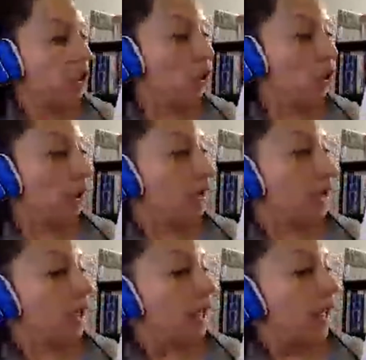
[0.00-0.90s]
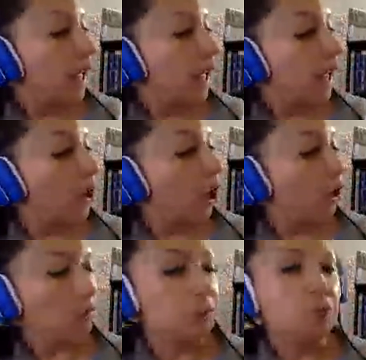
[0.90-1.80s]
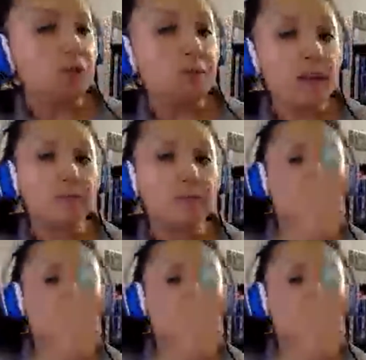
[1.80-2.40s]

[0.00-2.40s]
So columns, remember,